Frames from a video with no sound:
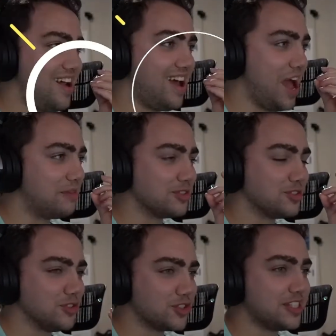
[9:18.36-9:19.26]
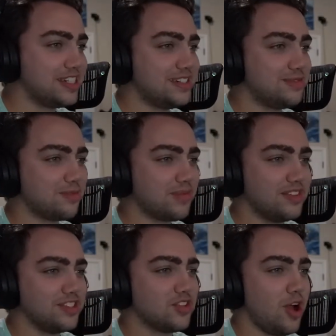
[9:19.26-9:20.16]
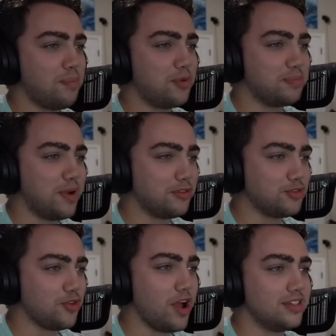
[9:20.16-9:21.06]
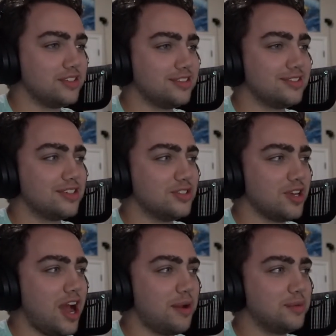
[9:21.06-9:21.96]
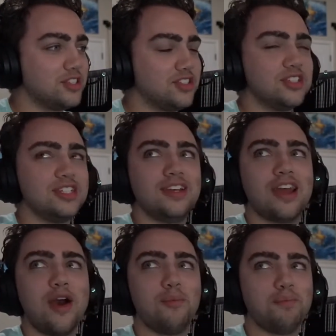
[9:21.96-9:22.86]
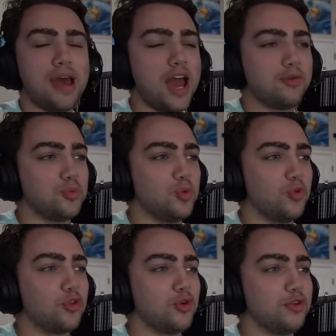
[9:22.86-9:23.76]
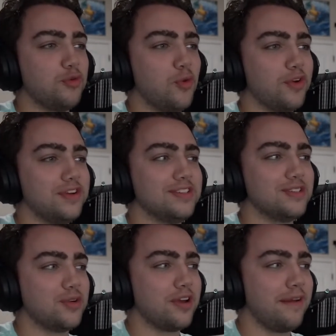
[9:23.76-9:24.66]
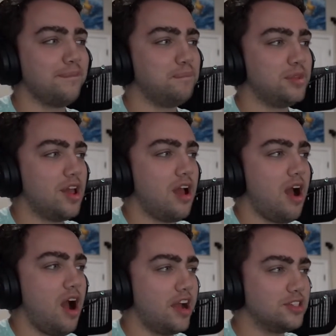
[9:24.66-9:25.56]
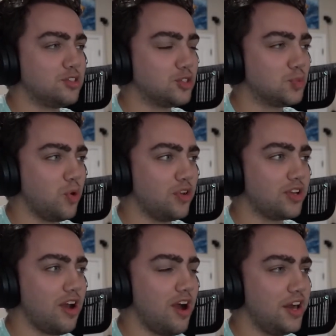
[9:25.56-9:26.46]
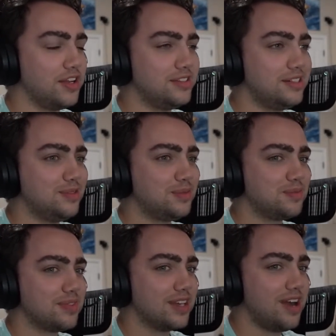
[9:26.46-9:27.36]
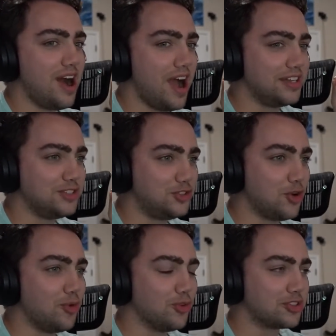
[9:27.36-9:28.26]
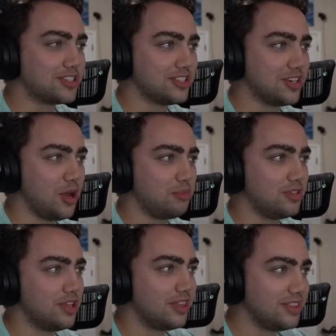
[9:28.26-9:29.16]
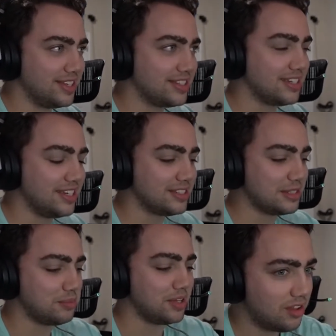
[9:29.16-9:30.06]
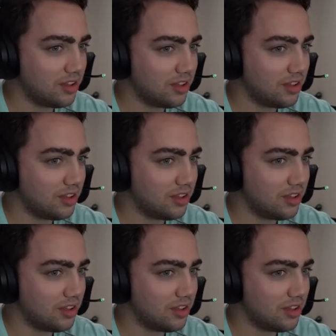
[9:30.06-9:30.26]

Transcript: I was looking this up with my friend because I was seeing how bad Rule 34 is, okay? I swear to God, I don't look this up. This isn't me,